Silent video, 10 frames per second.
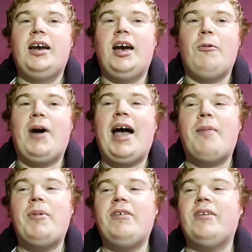And what
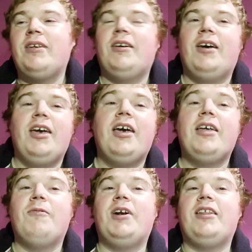happens?
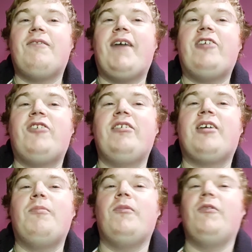One of the fast trains
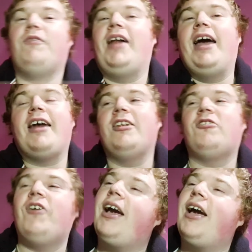come flying down the
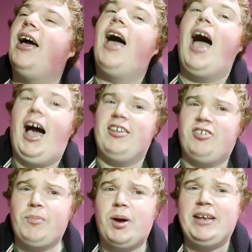track. I
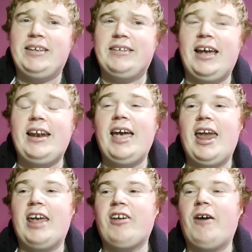jump out my skin and
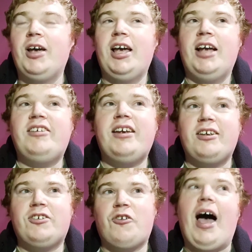I shout,
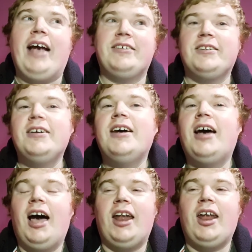"Jesus Christ!"
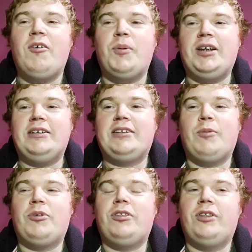And everybody just kept
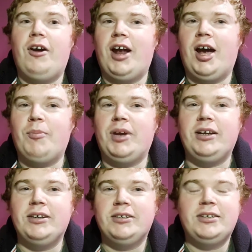staring at me.
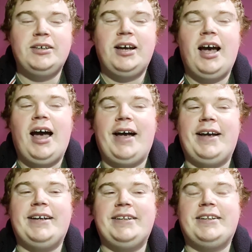
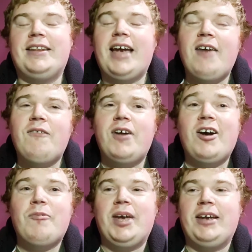And the guy in front
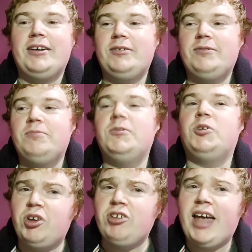of me was
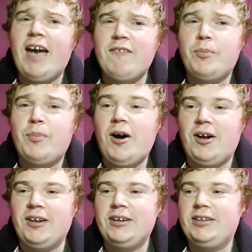basically having a
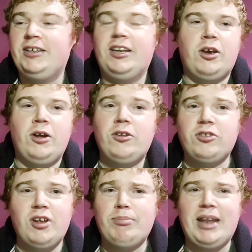ball. He couldn't
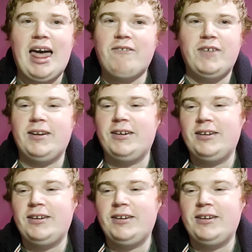stop laughing.